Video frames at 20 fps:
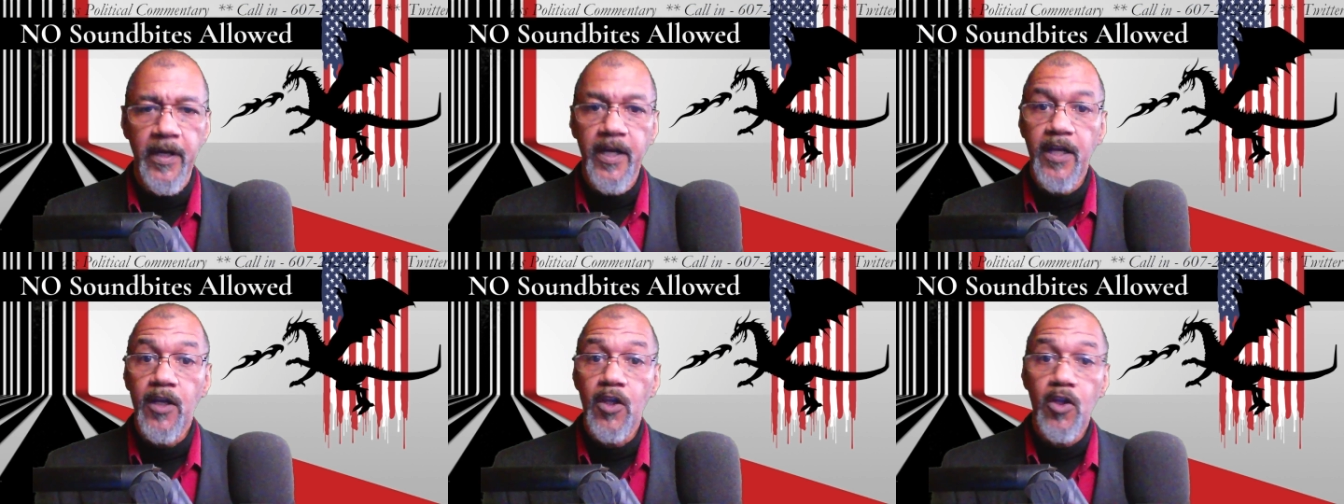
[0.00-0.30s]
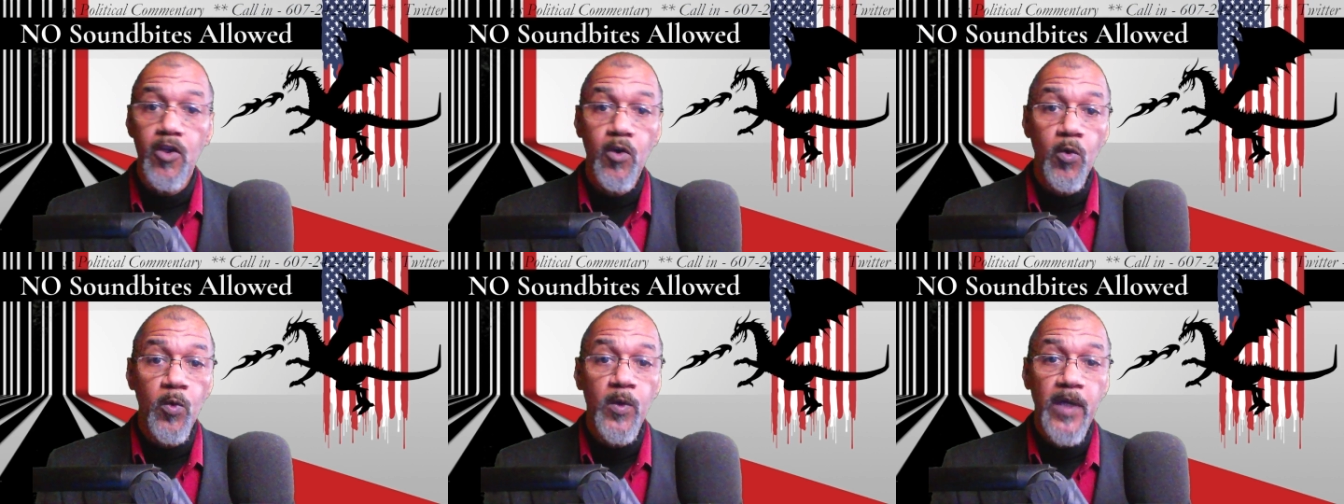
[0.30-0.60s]

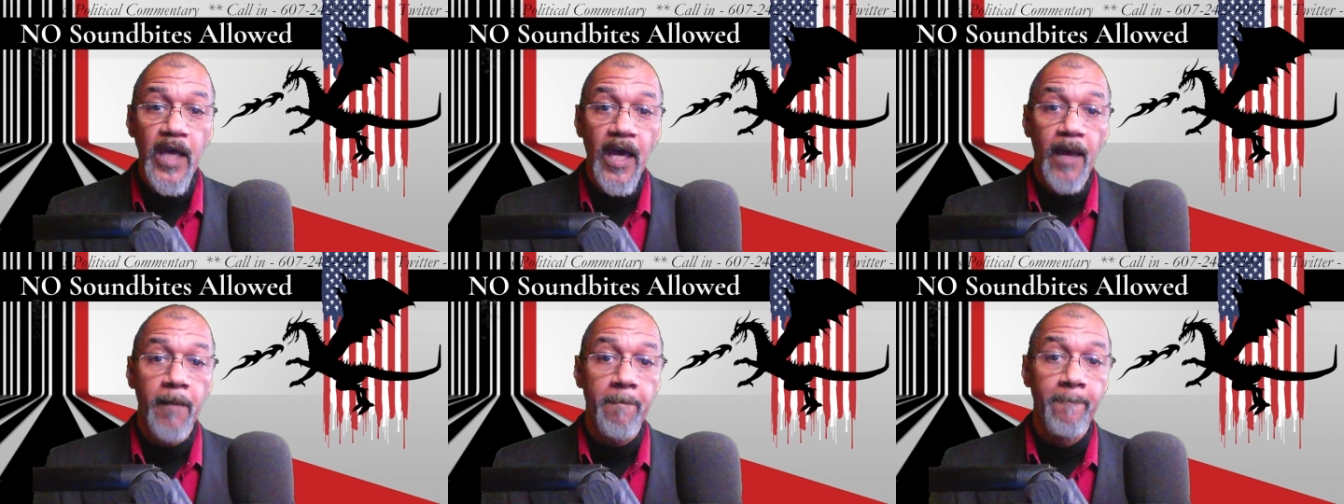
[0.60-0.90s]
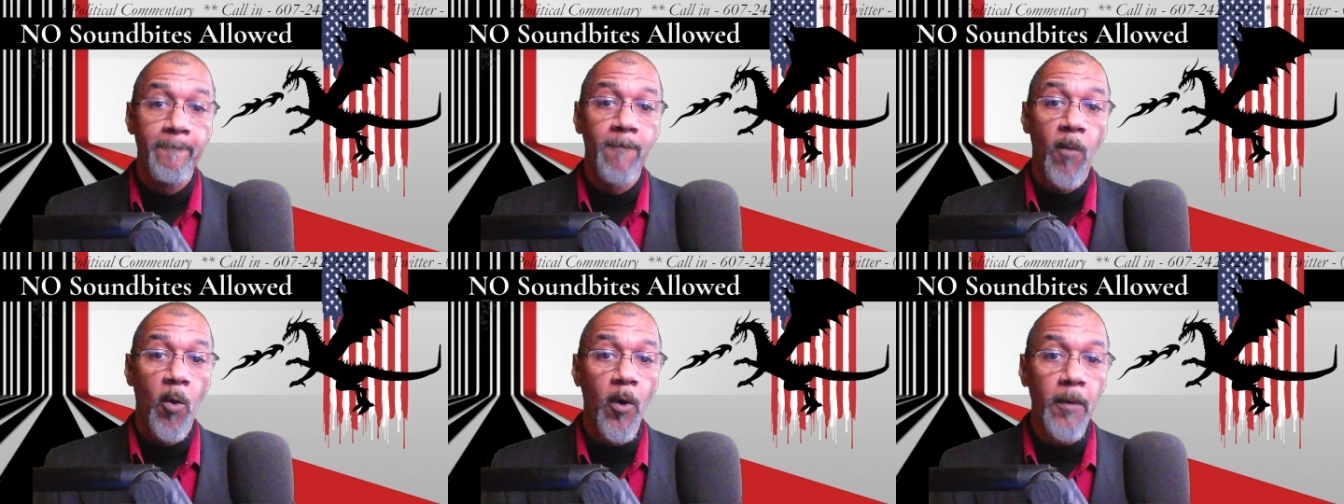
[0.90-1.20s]
you get
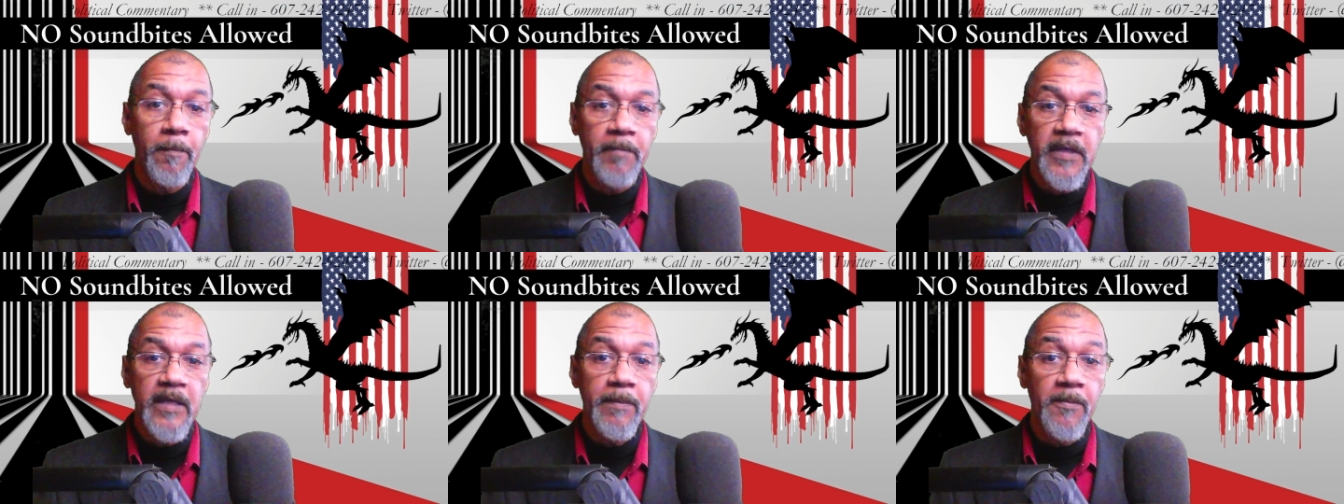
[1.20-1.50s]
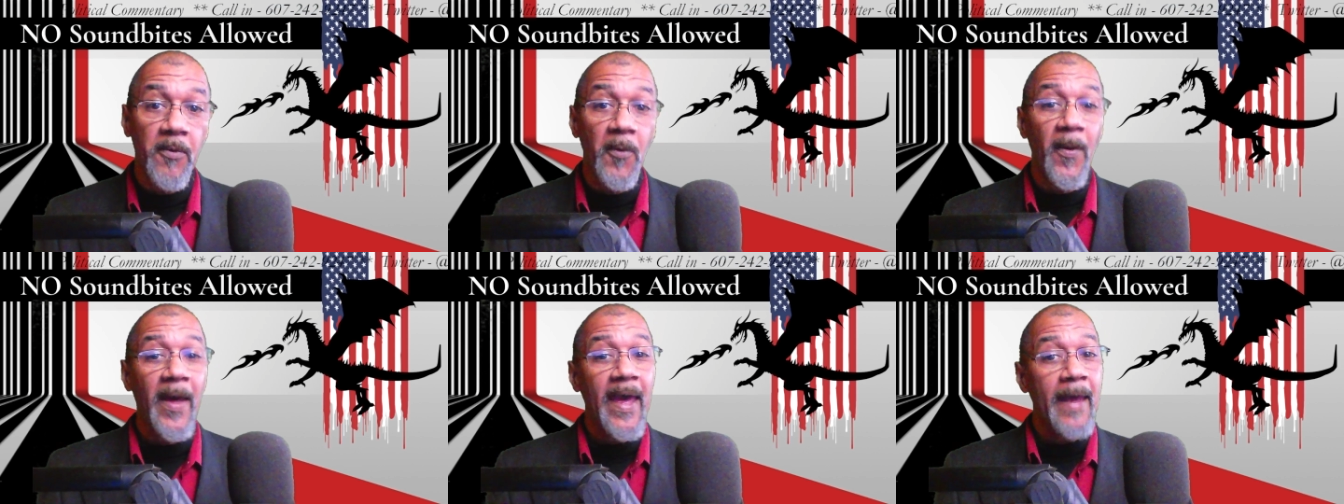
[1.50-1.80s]
more
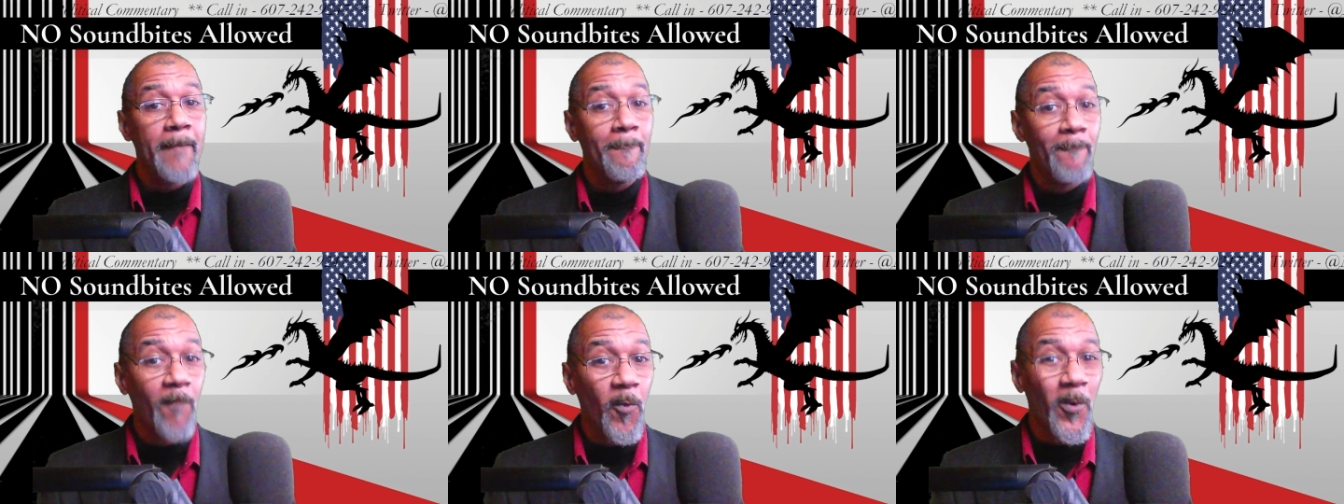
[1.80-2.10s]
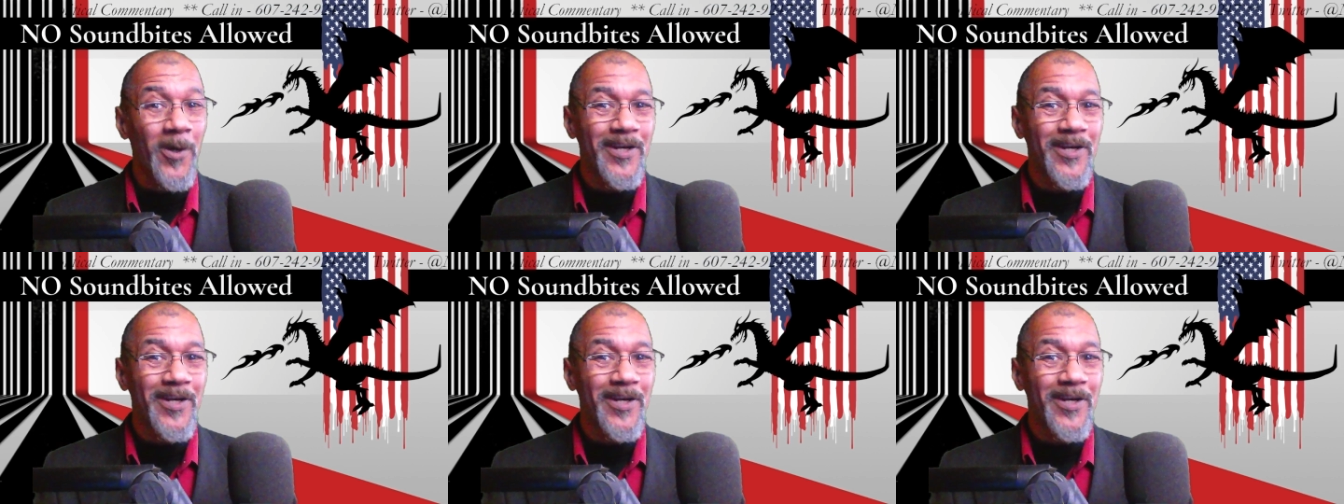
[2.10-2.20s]
people and more